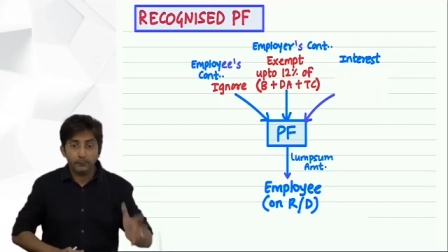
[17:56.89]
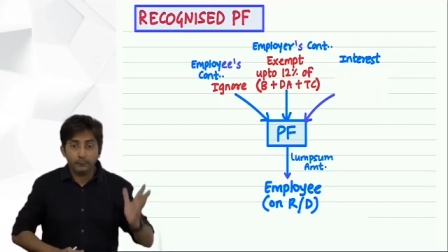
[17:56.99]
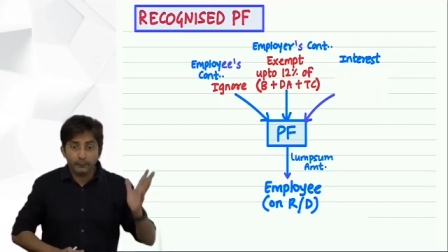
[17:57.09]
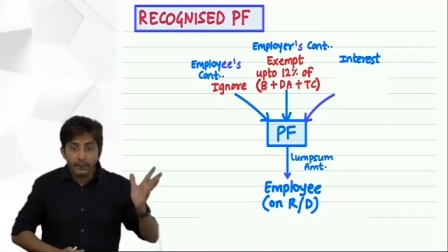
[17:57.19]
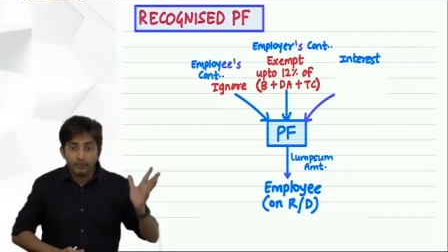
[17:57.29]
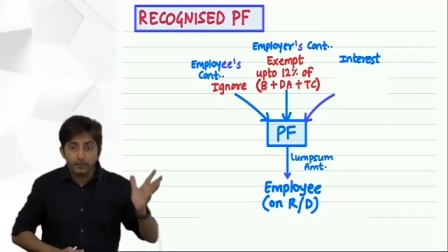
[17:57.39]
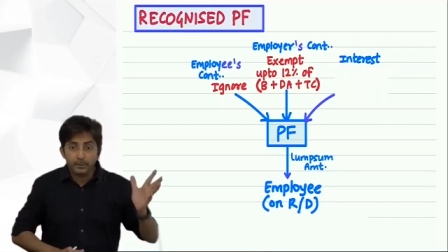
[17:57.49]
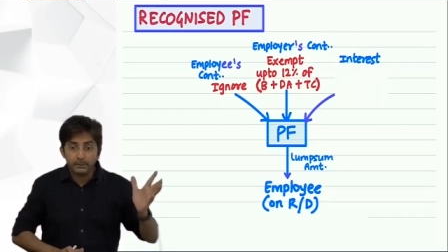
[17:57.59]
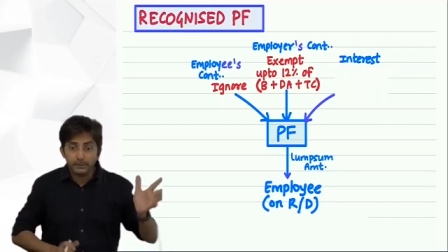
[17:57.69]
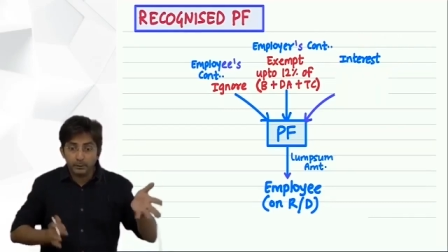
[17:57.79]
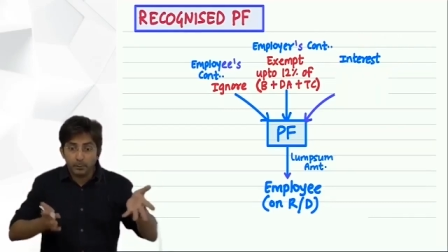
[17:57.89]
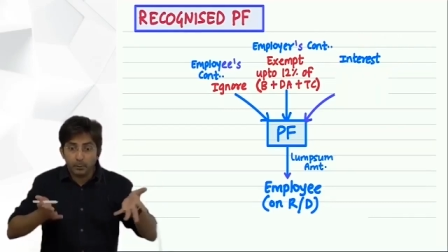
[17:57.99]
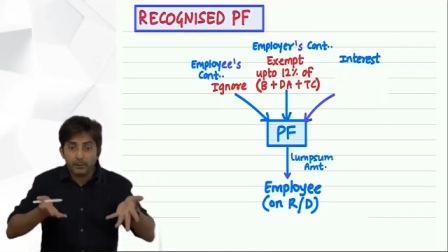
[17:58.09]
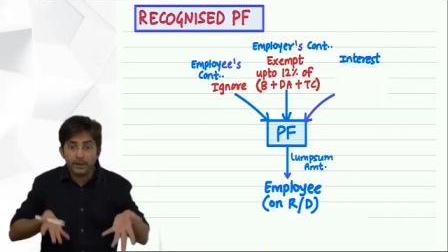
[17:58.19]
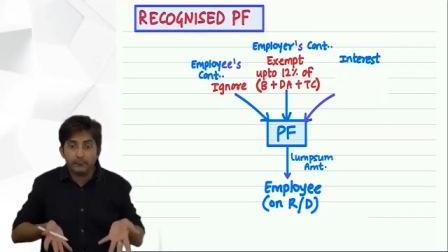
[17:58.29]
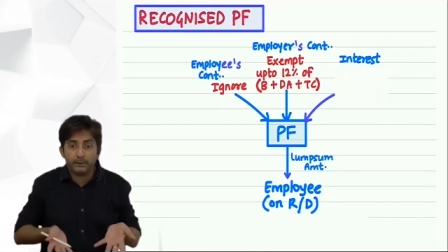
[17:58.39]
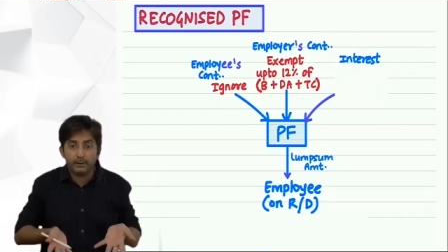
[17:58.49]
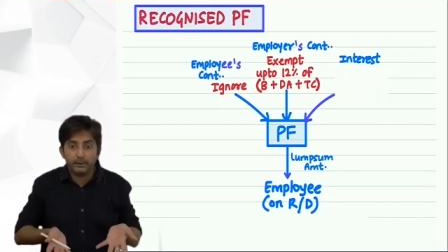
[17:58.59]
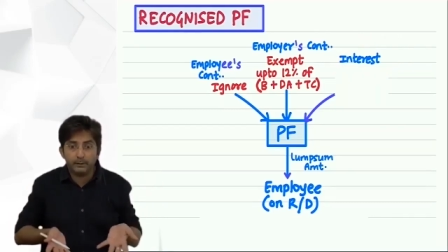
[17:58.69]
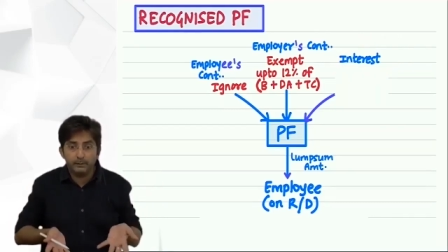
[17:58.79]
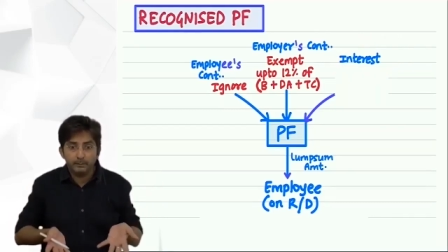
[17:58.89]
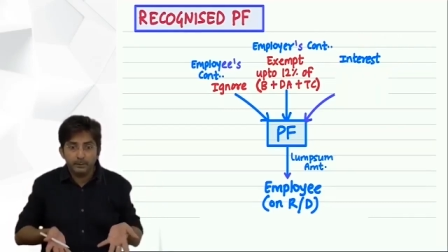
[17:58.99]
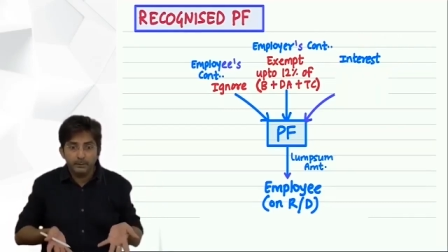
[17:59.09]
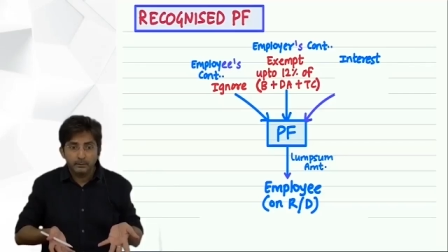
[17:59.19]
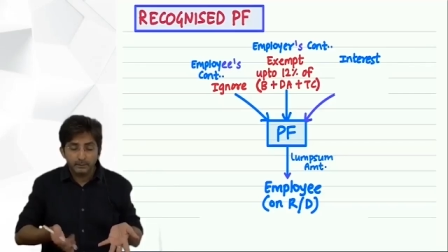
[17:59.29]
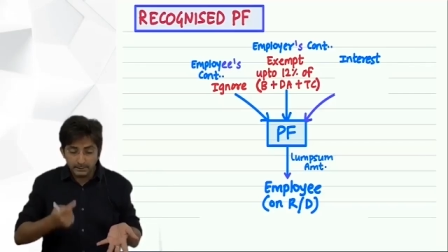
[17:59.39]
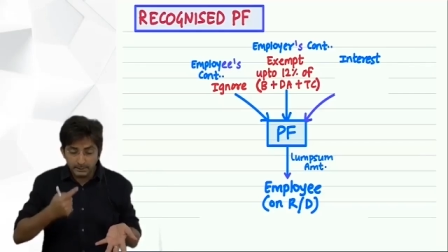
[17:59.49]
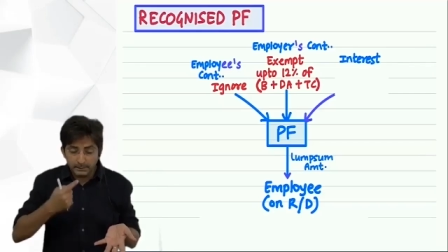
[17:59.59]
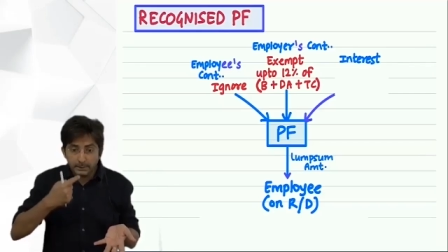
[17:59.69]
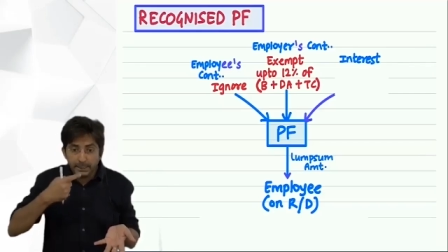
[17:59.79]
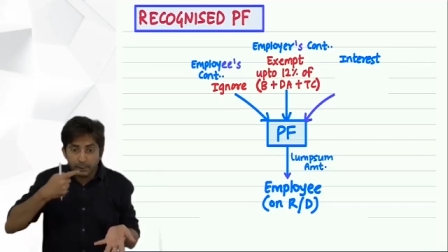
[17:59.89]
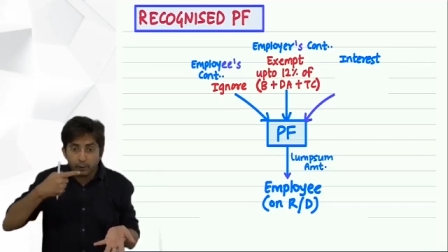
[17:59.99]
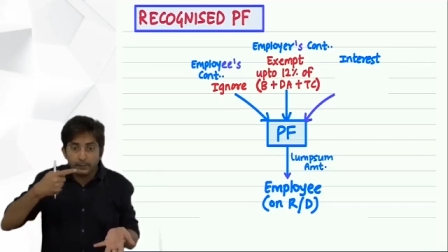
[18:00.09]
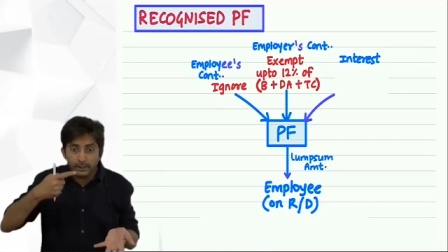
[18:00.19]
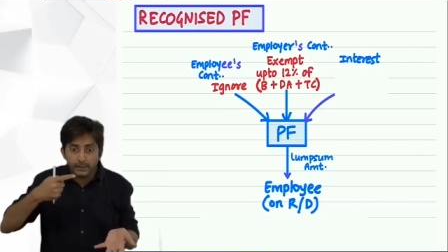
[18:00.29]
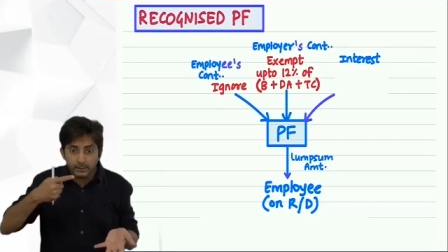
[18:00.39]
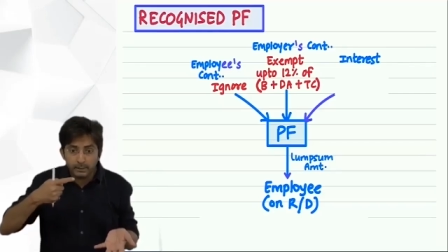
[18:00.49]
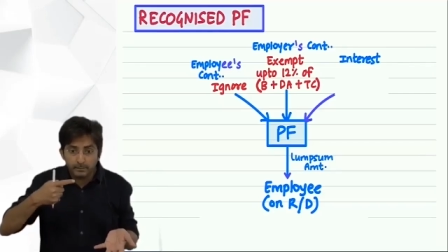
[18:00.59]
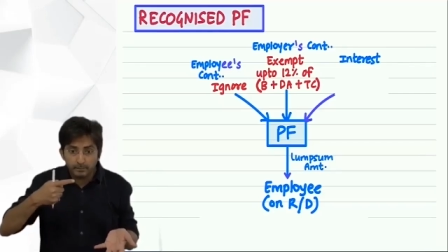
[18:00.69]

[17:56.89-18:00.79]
15% in your provident fund, means this is rate of interest,